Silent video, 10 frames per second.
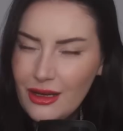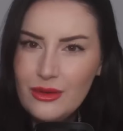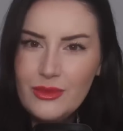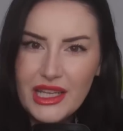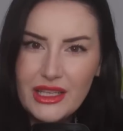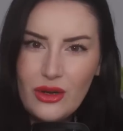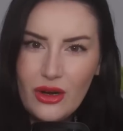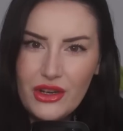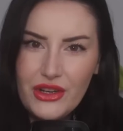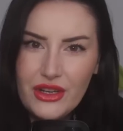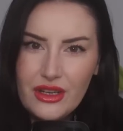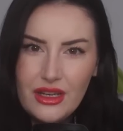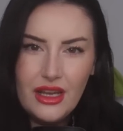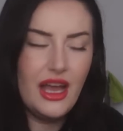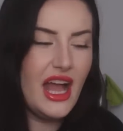Oh my God.
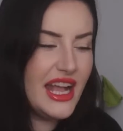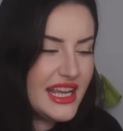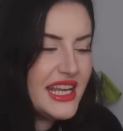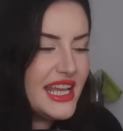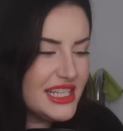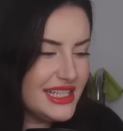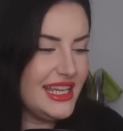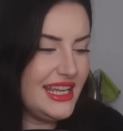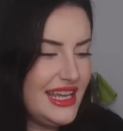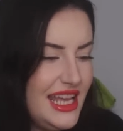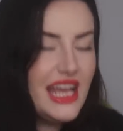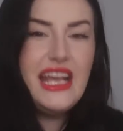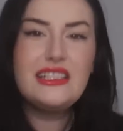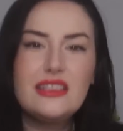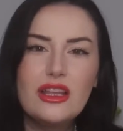ADHD
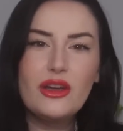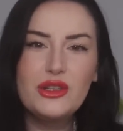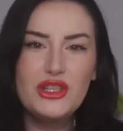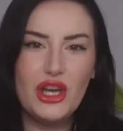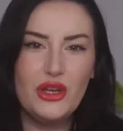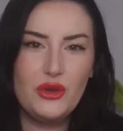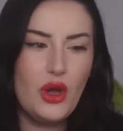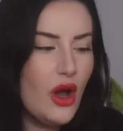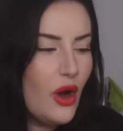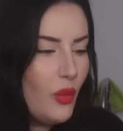is no joke.